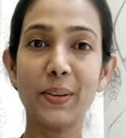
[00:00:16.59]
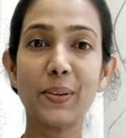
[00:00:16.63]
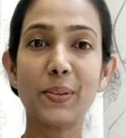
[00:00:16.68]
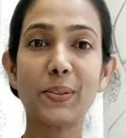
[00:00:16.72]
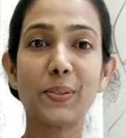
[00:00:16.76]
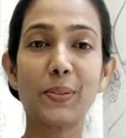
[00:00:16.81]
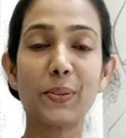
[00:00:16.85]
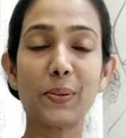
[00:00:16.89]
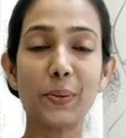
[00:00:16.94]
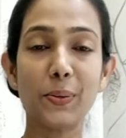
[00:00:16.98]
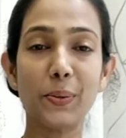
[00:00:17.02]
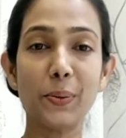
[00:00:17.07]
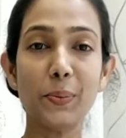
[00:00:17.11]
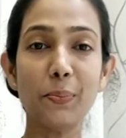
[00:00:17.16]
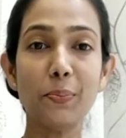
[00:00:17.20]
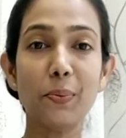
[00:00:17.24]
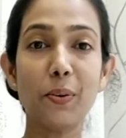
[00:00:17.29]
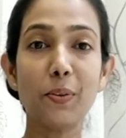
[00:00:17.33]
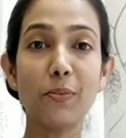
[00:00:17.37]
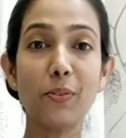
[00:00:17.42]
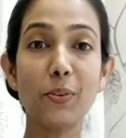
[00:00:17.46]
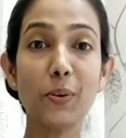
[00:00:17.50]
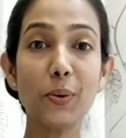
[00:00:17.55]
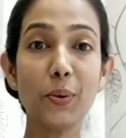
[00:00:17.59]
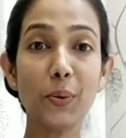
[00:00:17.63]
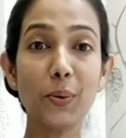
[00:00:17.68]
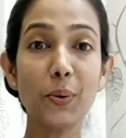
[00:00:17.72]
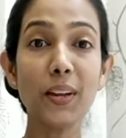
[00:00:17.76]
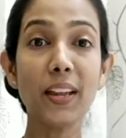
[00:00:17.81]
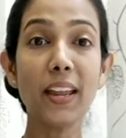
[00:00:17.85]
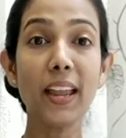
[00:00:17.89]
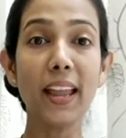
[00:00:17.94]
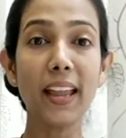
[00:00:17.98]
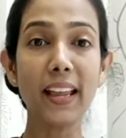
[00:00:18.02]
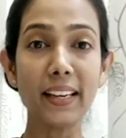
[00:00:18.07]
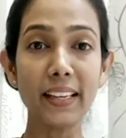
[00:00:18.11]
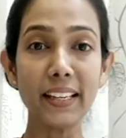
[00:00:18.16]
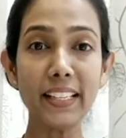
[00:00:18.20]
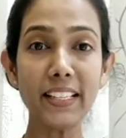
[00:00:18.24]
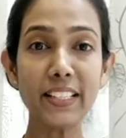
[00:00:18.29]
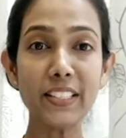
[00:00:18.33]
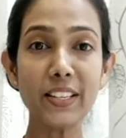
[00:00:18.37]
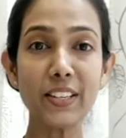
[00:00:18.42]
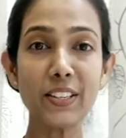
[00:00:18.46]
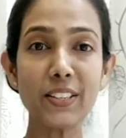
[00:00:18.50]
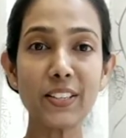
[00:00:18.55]
So before doing any
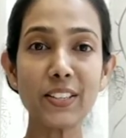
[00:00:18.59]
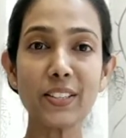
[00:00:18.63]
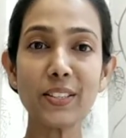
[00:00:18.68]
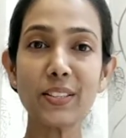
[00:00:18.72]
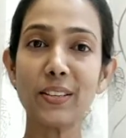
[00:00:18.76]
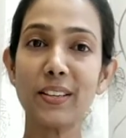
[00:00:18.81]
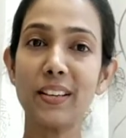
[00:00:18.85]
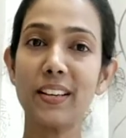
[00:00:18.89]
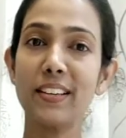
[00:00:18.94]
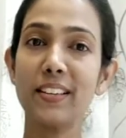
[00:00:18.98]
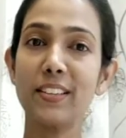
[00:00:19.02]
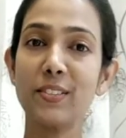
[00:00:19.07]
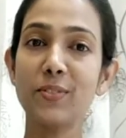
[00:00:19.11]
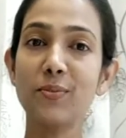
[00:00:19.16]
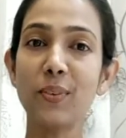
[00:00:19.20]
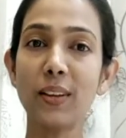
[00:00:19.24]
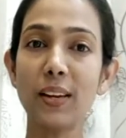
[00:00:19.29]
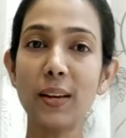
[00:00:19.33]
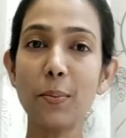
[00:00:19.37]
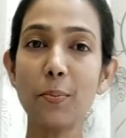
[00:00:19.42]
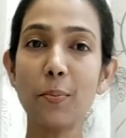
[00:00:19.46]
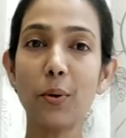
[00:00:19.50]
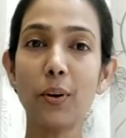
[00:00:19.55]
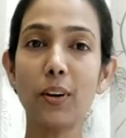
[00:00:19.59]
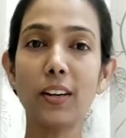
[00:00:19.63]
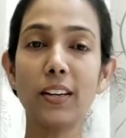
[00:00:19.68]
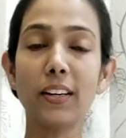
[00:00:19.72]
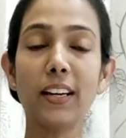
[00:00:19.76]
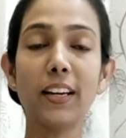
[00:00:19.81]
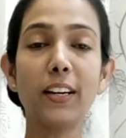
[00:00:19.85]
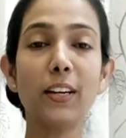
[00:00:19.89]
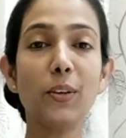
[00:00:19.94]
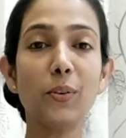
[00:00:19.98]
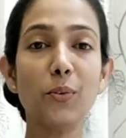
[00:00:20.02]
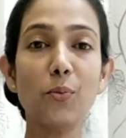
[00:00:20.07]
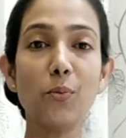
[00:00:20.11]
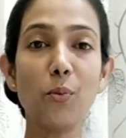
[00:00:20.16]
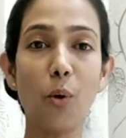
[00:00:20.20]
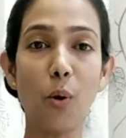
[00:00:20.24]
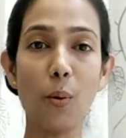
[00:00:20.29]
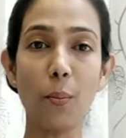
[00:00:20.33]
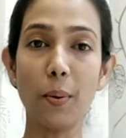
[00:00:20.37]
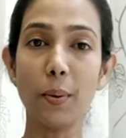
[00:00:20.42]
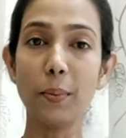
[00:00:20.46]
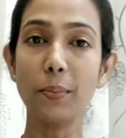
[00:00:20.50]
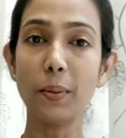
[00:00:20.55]
stretches, it is very important that you
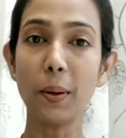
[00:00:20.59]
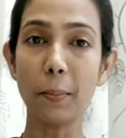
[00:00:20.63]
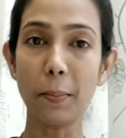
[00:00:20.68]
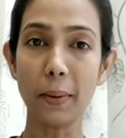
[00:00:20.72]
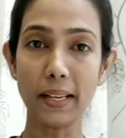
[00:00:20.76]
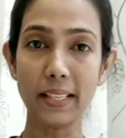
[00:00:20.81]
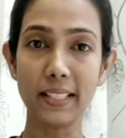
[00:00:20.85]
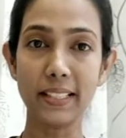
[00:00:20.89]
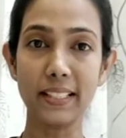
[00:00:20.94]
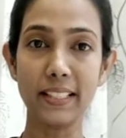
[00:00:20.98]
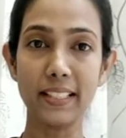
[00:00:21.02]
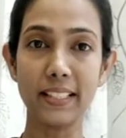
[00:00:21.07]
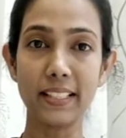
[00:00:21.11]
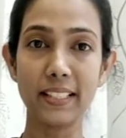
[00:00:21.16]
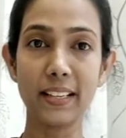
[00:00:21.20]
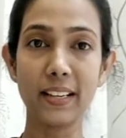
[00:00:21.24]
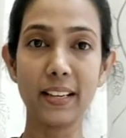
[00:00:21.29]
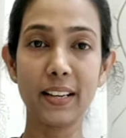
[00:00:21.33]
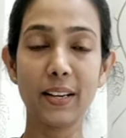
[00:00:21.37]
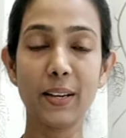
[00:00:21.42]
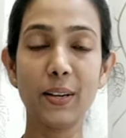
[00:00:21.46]
warm up the muscles.